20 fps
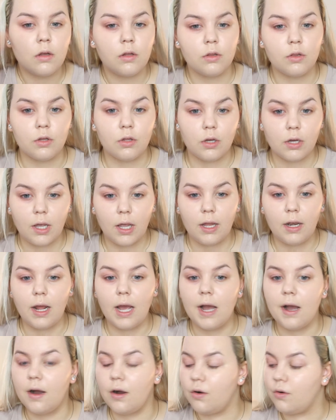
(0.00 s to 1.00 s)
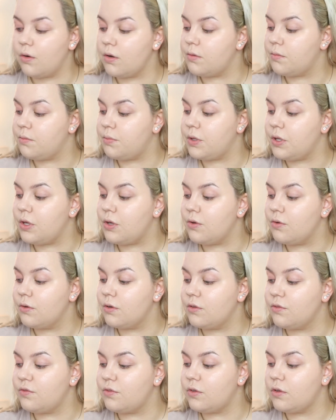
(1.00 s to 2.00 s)
Look at how
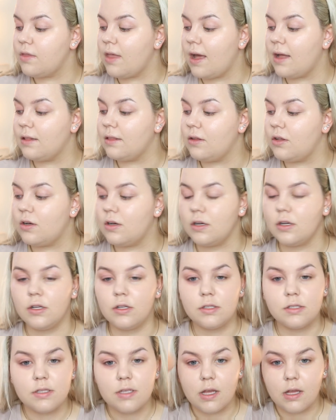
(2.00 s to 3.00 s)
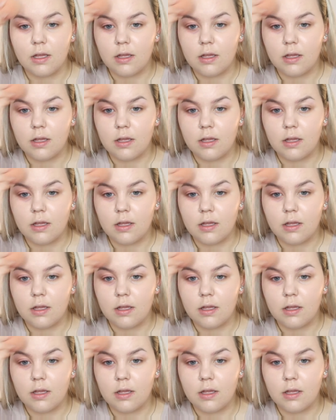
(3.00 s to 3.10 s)
beautiful that looks.